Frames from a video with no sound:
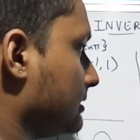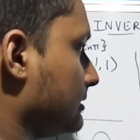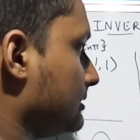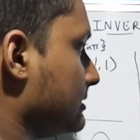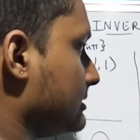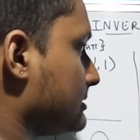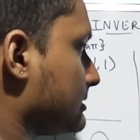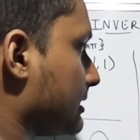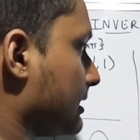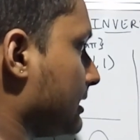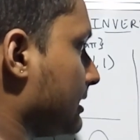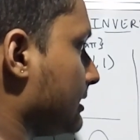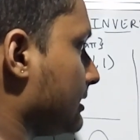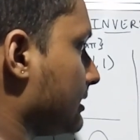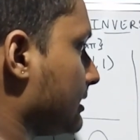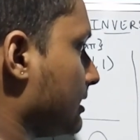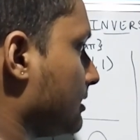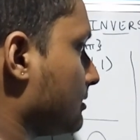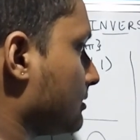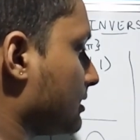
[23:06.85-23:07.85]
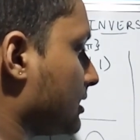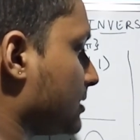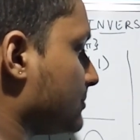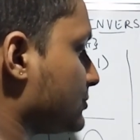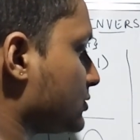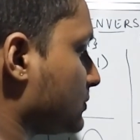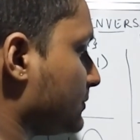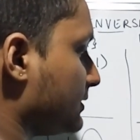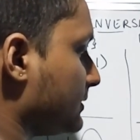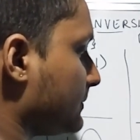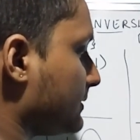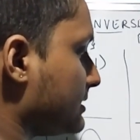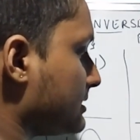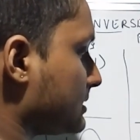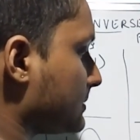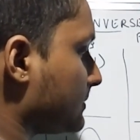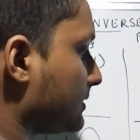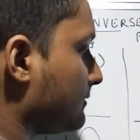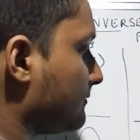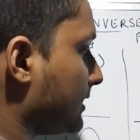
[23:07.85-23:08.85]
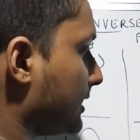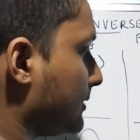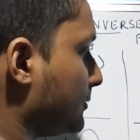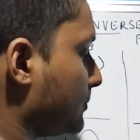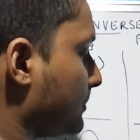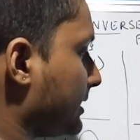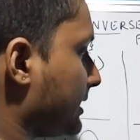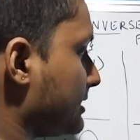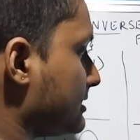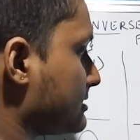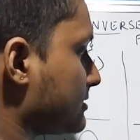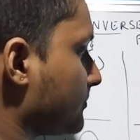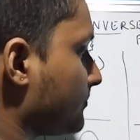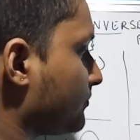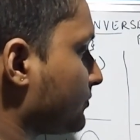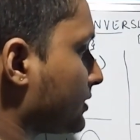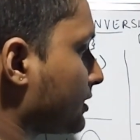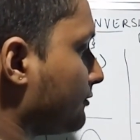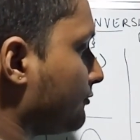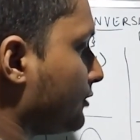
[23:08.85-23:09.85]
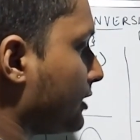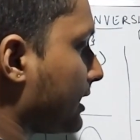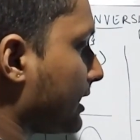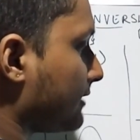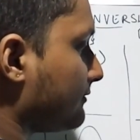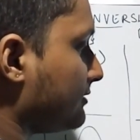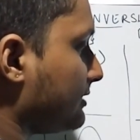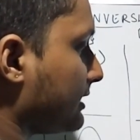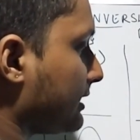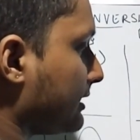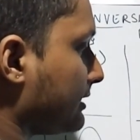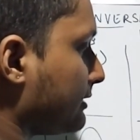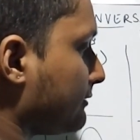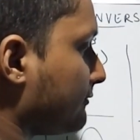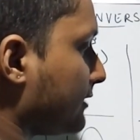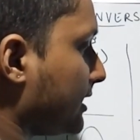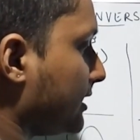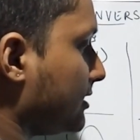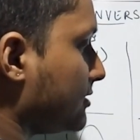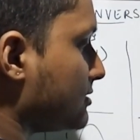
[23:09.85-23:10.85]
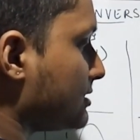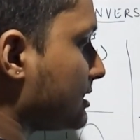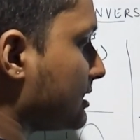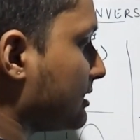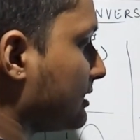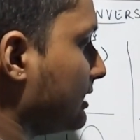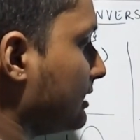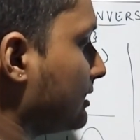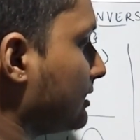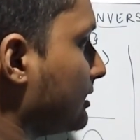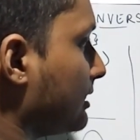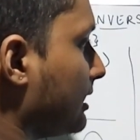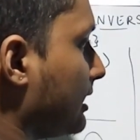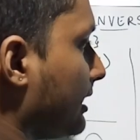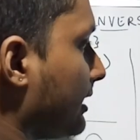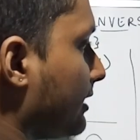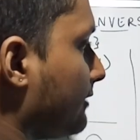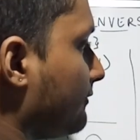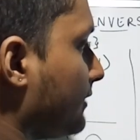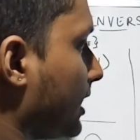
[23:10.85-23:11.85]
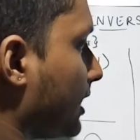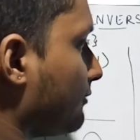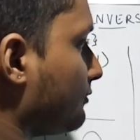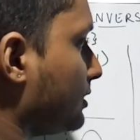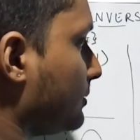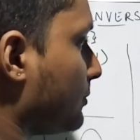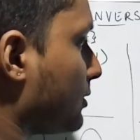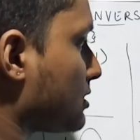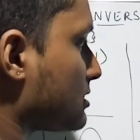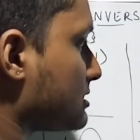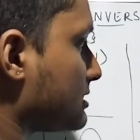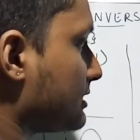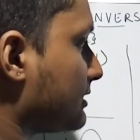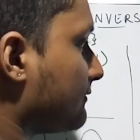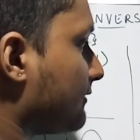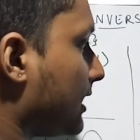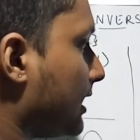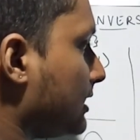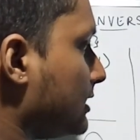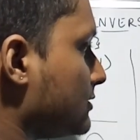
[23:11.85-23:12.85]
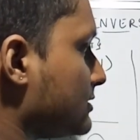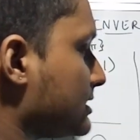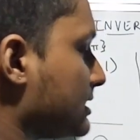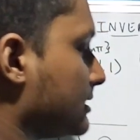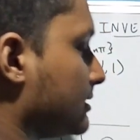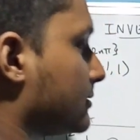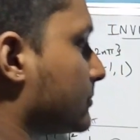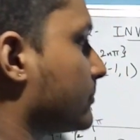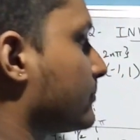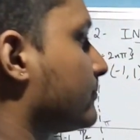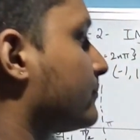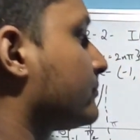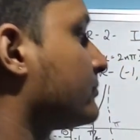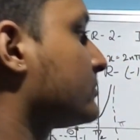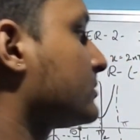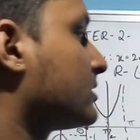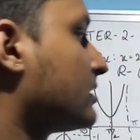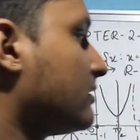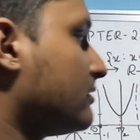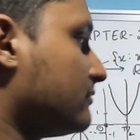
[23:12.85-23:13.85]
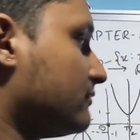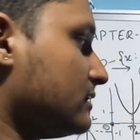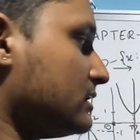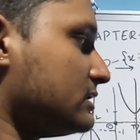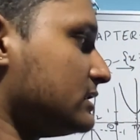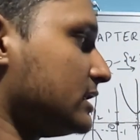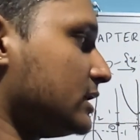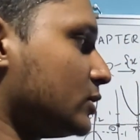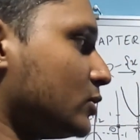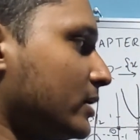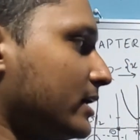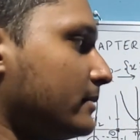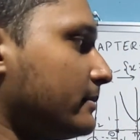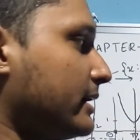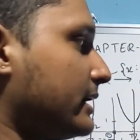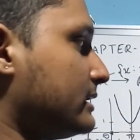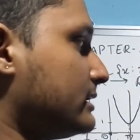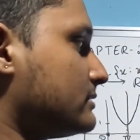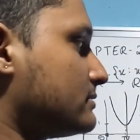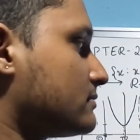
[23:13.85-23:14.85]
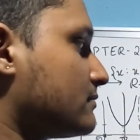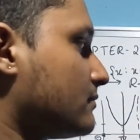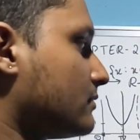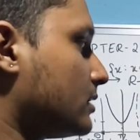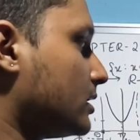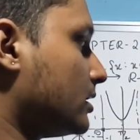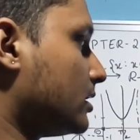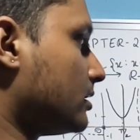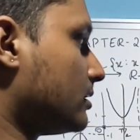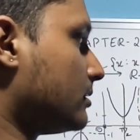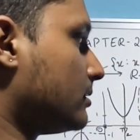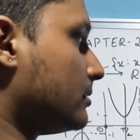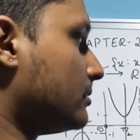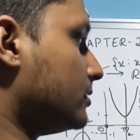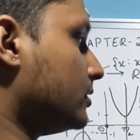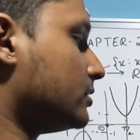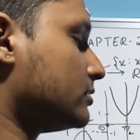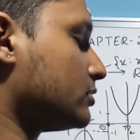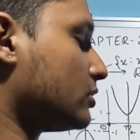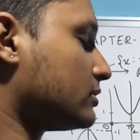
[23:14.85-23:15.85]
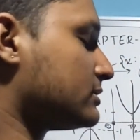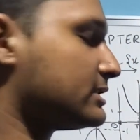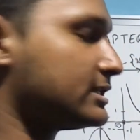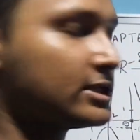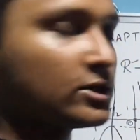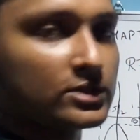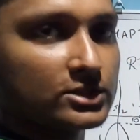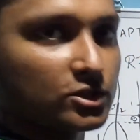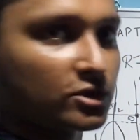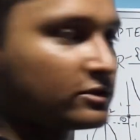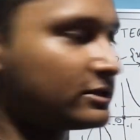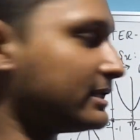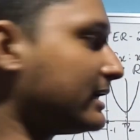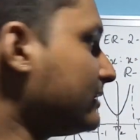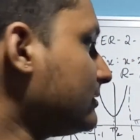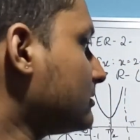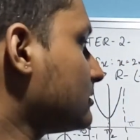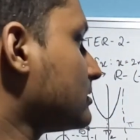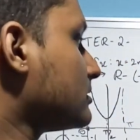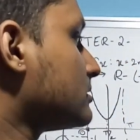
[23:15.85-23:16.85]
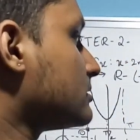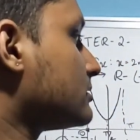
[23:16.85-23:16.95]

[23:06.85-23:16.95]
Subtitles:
This area comes to be the principal value branch. We have the negative values here and we have the positive values here. With 0 and minus, no, not 0 is not there.